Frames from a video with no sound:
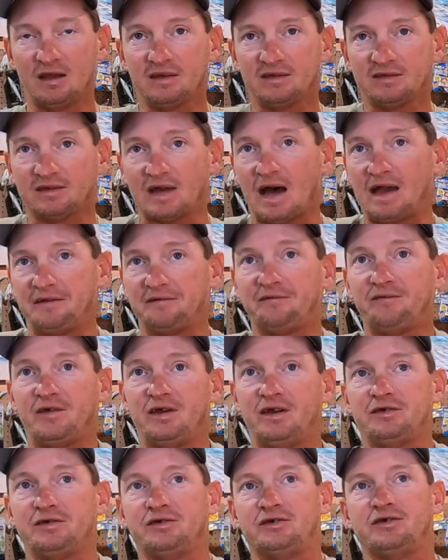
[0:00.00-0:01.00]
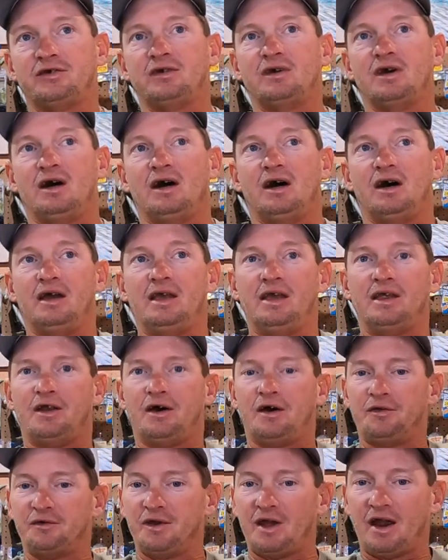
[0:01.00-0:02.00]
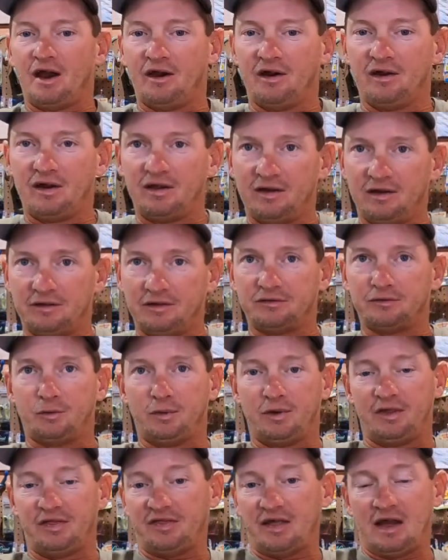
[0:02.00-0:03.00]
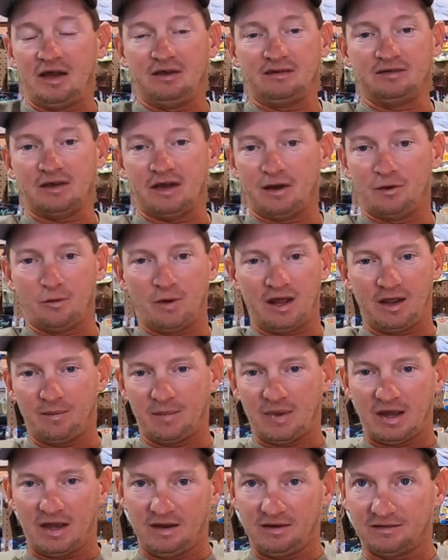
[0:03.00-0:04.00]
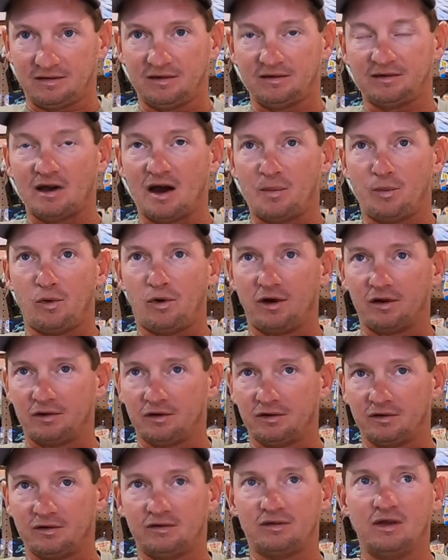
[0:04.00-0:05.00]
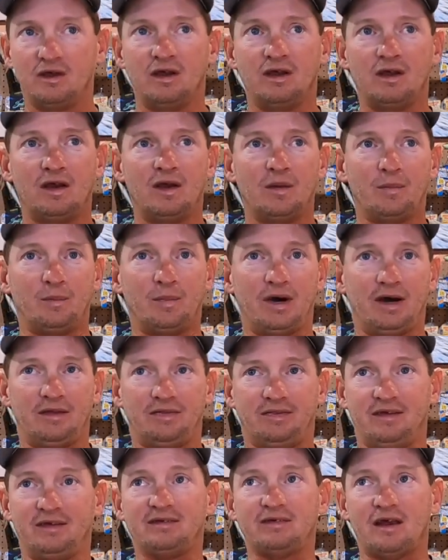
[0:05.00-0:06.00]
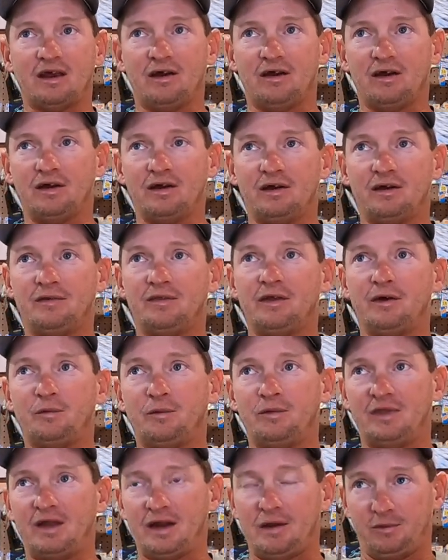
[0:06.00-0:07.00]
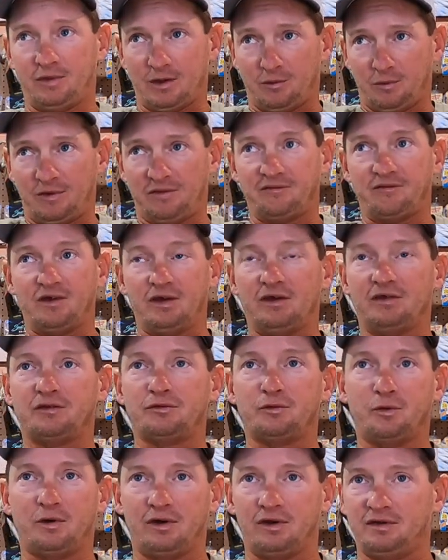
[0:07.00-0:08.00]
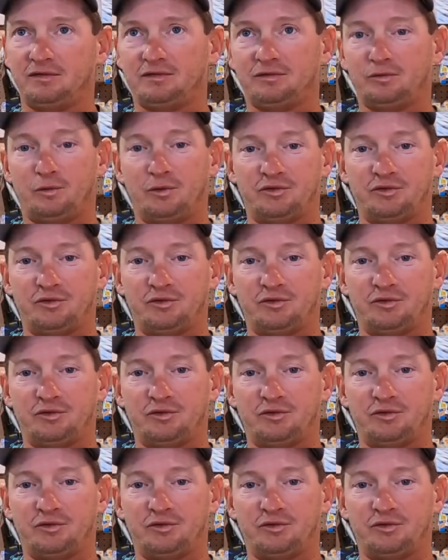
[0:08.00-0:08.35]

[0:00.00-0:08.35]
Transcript: sight fish in other areas with things like wake baits and topwaters, but this area that we fished was